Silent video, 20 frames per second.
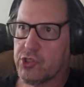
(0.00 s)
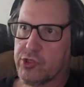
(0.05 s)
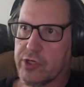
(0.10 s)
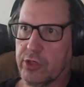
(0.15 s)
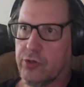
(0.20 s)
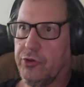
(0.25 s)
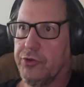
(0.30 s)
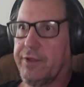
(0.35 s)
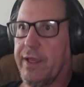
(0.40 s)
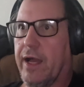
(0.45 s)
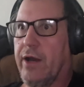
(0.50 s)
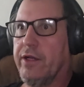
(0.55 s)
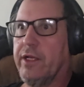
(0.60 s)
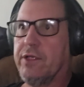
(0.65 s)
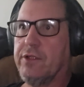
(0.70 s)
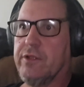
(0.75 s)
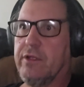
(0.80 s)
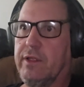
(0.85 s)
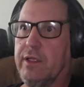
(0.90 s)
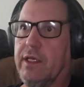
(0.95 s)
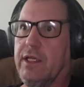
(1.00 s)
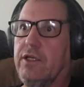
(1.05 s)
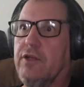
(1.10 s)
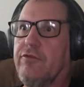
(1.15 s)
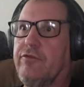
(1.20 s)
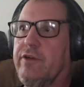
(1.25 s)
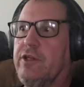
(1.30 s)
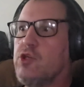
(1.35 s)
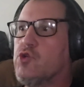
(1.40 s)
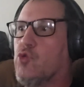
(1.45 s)
trickle down into the
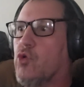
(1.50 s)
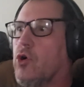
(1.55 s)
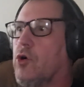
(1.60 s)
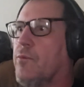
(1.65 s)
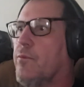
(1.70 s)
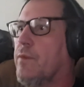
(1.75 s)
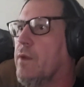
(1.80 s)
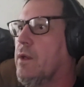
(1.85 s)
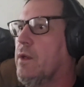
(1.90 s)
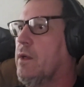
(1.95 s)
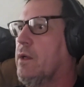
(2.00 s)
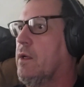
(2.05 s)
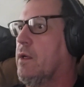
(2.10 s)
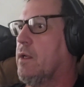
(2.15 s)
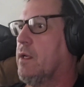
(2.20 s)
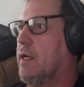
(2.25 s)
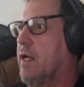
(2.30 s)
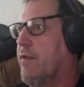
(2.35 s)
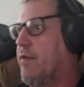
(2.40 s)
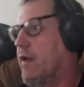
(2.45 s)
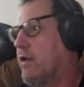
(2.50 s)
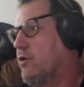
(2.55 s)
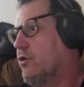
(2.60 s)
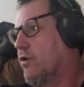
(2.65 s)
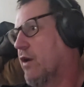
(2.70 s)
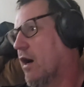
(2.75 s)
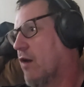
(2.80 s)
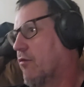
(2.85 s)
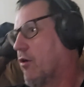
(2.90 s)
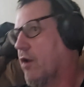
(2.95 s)
individual. And then
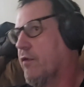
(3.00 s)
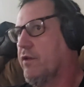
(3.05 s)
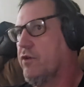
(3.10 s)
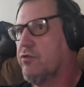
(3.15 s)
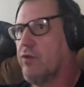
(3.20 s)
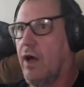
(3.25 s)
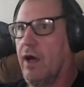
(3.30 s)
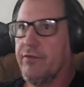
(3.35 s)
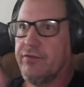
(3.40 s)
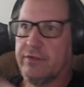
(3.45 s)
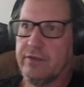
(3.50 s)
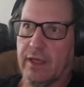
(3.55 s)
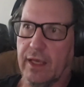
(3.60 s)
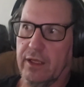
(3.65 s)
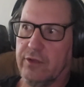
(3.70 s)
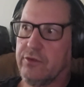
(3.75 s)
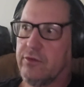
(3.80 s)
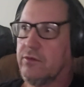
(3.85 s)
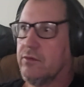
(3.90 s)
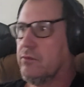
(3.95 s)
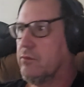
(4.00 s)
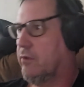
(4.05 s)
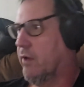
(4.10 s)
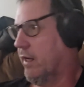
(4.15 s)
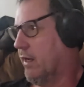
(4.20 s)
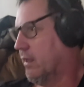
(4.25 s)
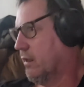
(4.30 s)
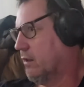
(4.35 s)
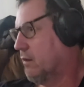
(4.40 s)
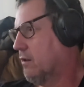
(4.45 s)
you have all these offsets,
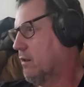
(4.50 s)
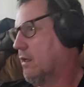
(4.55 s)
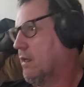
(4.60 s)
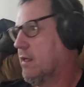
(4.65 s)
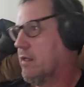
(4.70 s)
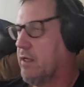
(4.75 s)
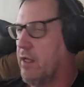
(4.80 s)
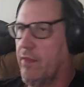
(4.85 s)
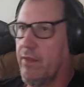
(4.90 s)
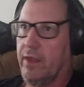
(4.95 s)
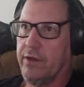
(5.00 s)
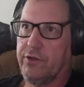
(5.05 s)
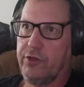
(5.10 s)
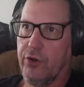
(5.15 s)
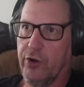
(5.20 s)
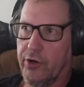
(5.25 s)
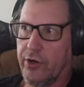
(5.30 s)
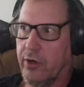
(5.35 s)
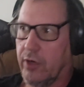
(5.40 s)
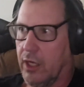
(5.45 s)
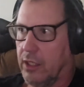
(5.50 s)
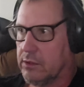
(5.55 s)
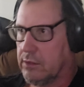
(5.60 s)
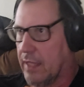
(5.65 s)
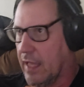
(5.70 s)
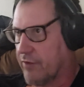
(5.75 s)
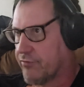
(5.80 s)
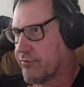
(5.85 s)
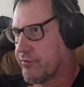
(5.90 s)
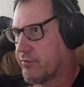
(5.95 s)
right? And then you're
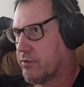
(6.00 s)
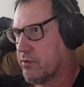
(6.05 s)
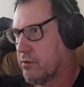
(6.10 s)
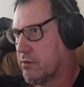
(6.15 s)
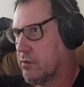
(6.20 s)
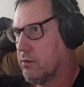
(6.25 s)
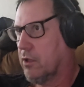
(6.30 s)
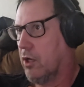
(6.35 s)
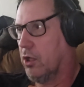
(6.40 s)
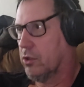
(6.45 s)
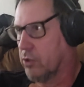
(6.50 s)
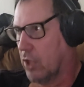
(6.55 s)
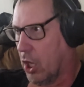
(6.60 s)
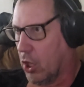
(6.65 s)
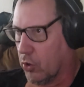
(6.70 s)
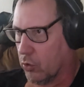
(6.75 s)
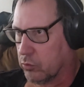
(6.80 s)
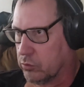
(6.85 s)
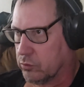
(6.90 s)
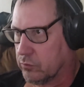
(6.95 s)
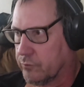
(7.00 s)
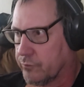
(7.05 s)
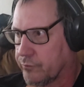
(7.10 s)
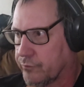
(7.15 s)
left alone,